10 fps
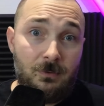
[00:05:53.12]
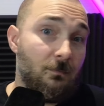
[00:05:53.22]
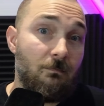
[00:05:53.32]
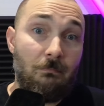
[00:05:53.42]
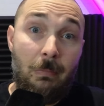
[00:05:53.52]

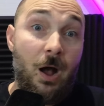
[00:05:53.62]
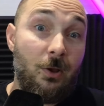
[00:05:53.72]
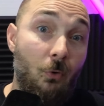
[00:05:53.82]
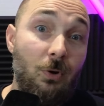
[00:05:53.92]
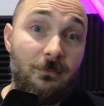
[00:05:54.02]
buy
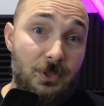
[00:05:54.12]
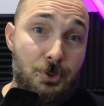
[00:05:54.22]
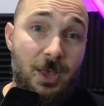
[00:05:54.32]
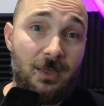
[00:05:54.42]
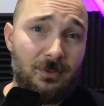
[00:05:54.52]
all of these
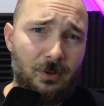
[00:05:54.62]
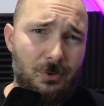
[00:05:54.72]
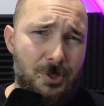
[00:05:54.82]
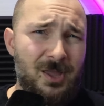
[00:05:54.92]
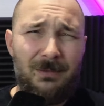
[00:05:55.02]

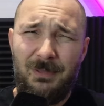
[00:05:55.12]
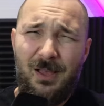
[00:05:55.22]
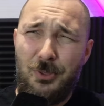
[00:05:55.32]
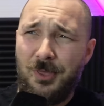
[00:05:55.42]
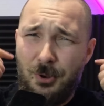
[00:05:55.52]
handhelds
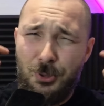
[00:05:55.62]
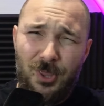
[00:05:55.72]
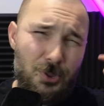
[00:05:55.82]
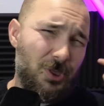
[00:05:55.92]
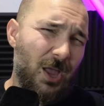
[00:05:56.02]
because there's
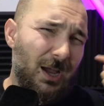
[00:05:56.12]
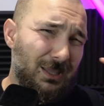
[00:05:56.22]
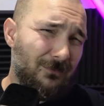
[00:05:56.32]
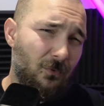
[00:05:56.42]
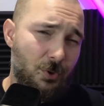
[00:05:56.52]
this tiny
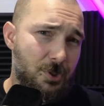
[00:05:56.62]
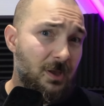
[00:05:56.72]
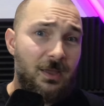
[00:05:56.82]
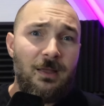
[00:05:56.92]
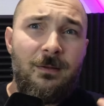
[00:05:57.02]
voice
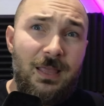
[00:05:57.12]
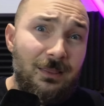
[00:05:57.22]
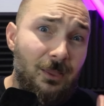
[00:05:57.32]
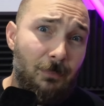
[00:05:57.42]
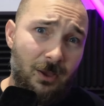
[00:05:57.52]
in
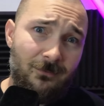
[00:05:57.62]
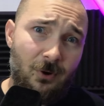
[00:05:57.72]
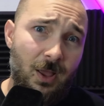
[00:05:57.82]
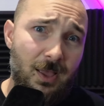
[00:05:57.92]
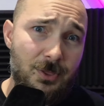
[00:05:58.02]
the back of
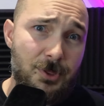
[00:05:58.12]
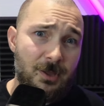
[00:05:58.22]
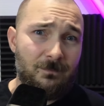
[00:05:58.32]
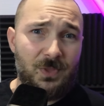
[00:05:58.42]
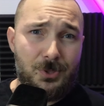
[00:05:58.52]
our heads
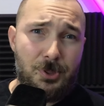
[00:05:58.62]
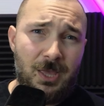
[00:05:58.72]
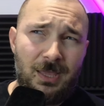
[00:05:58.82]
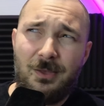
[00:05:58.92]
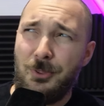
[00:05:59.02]
that
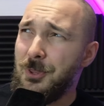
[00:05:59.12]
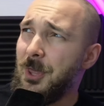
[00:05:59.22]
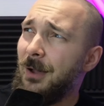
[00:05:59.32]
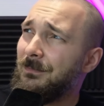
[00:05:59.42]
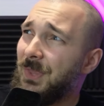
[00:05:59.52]
say
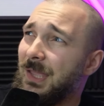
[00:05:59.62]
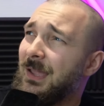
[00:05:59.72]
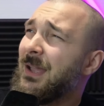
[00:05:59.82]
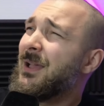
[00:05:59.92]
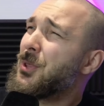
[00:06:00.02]
someday,
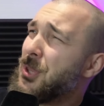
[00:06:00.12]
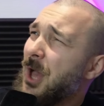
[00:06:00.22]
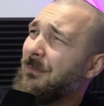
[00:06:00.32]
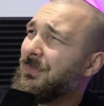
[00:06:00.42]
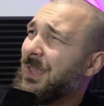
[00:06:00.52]

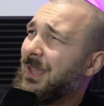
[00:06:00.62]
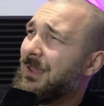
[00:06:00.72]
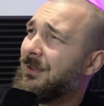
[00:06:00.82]
someday